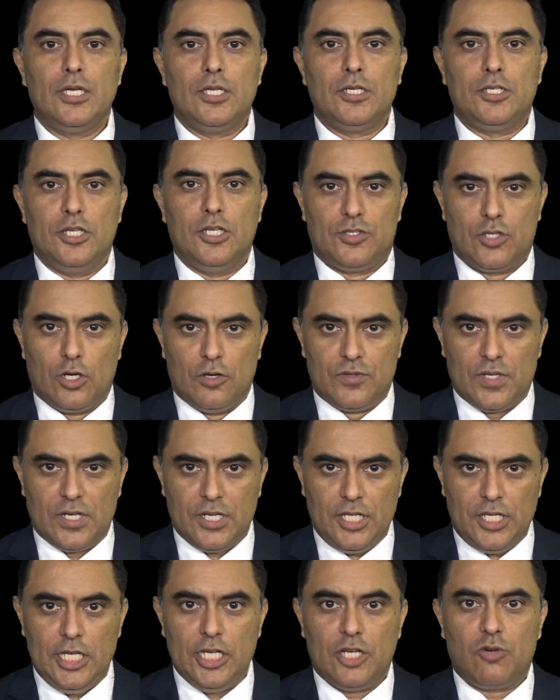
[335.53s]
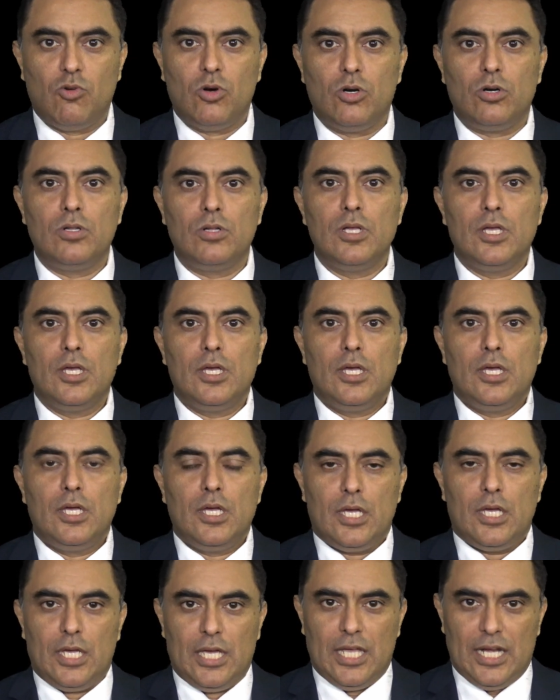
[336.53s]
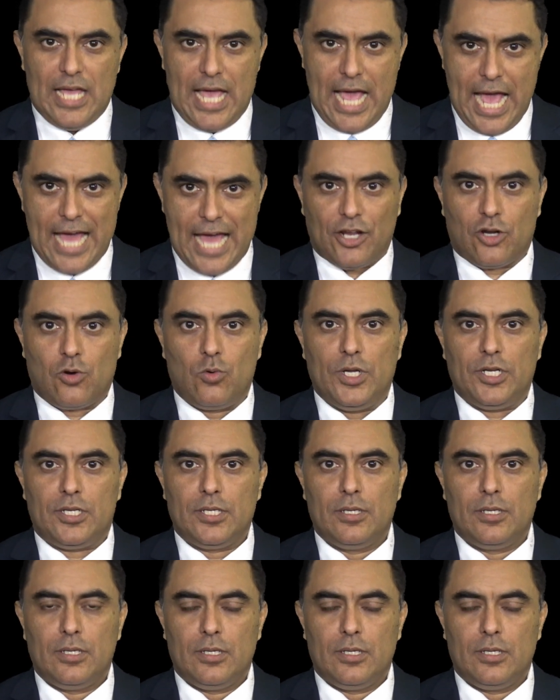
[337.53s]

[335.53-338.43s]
deserves an equal and adequate,